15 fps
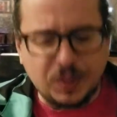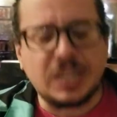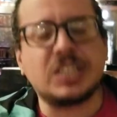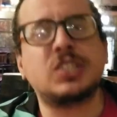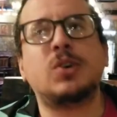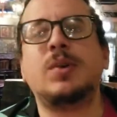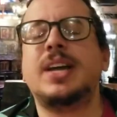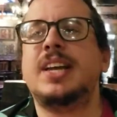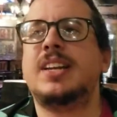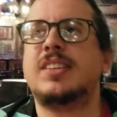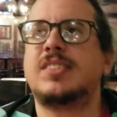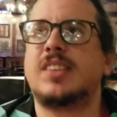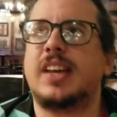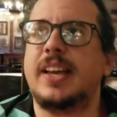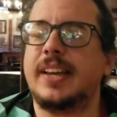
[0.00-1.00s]
So it is
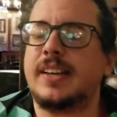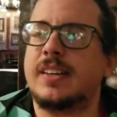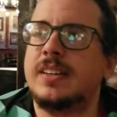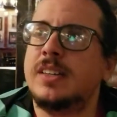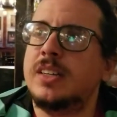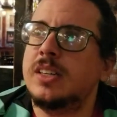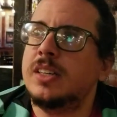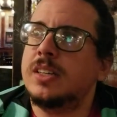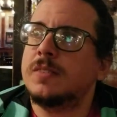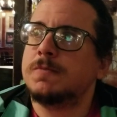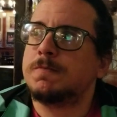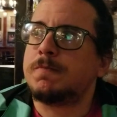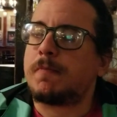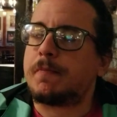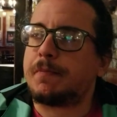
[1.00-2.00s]
like
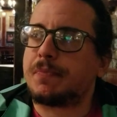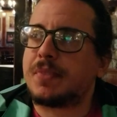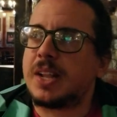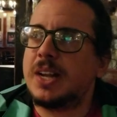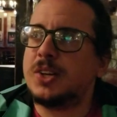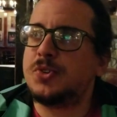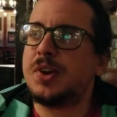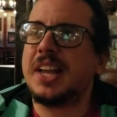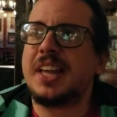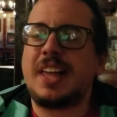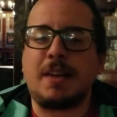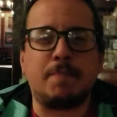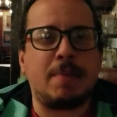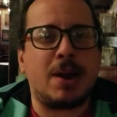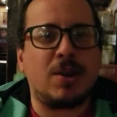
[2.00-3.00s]
drinking
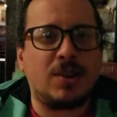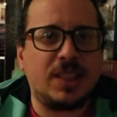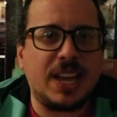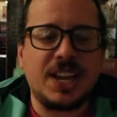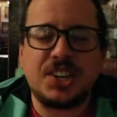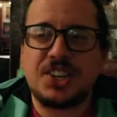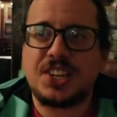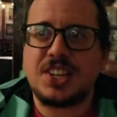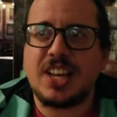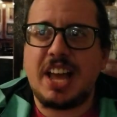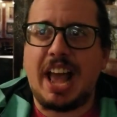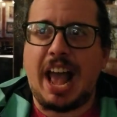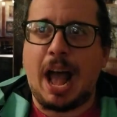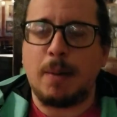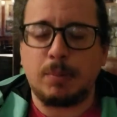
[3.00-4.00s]
like barrel aged
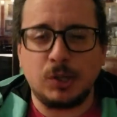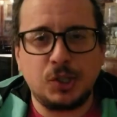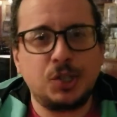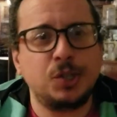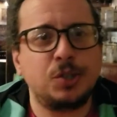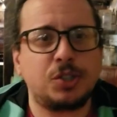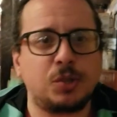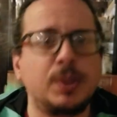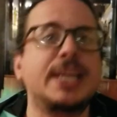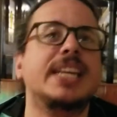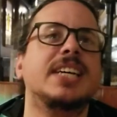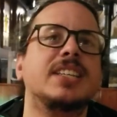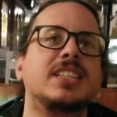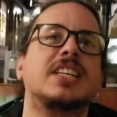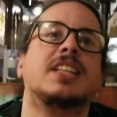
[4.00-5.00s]
apple juice
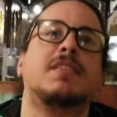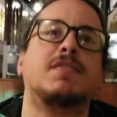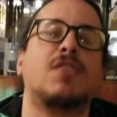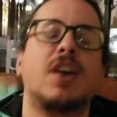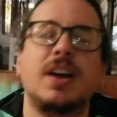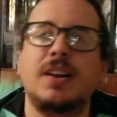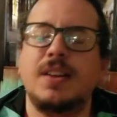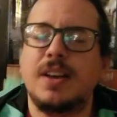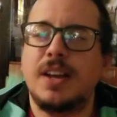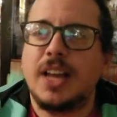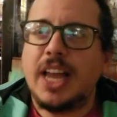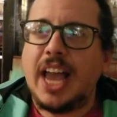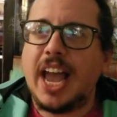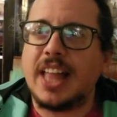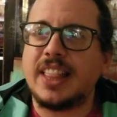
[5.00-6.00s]
sweetness at the front,
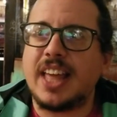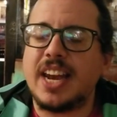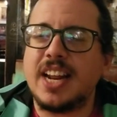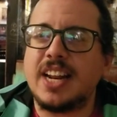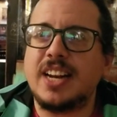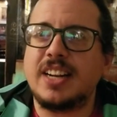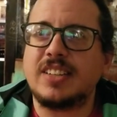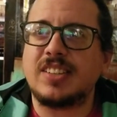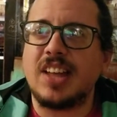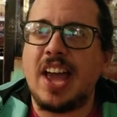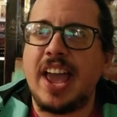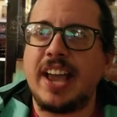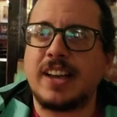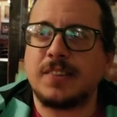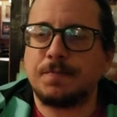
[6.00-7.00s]
and then it is
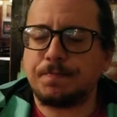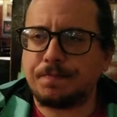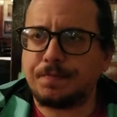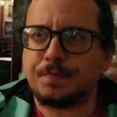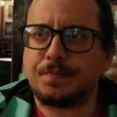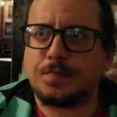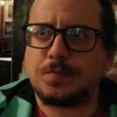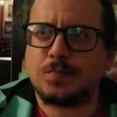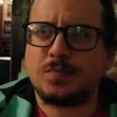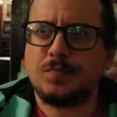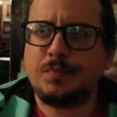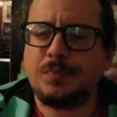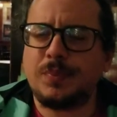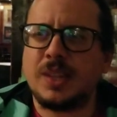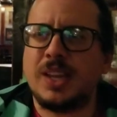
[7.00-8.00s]
like
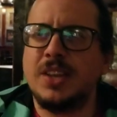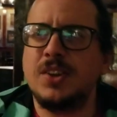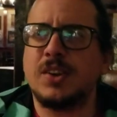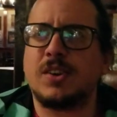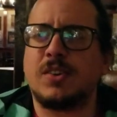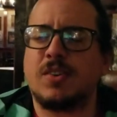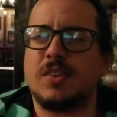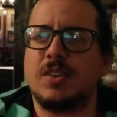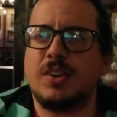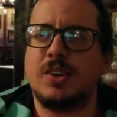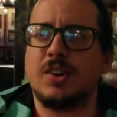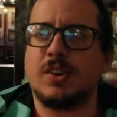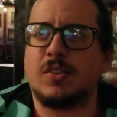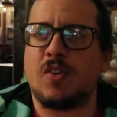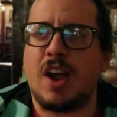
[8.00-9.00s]
your
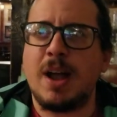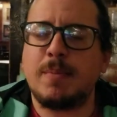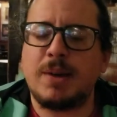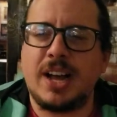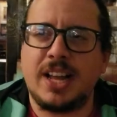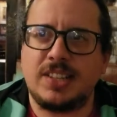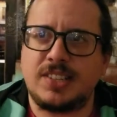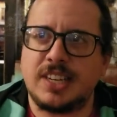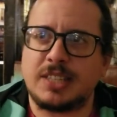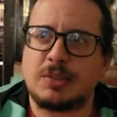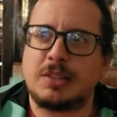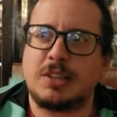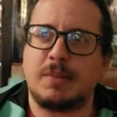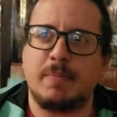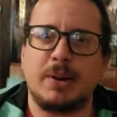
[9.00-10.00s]
your grandma had sex
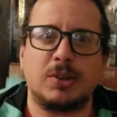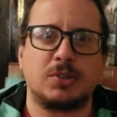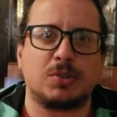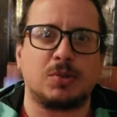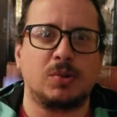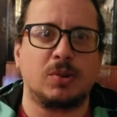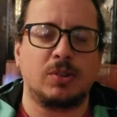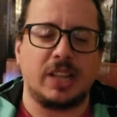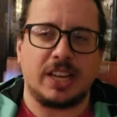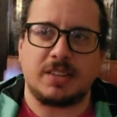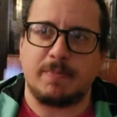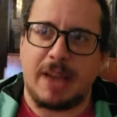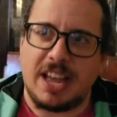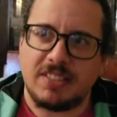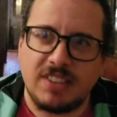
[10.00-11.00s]
with your middle school like
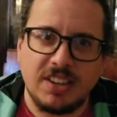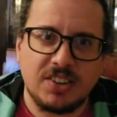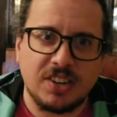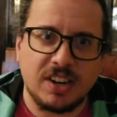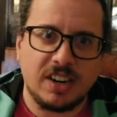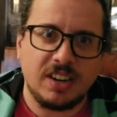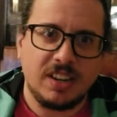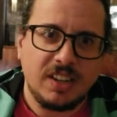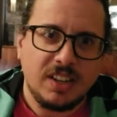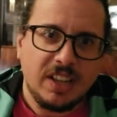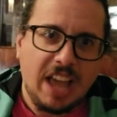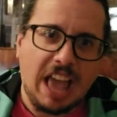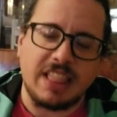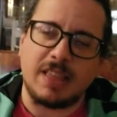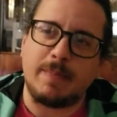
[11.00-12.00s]
math teacher,
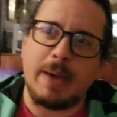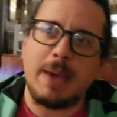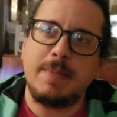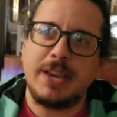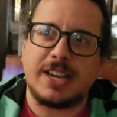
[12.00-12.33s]
and the baby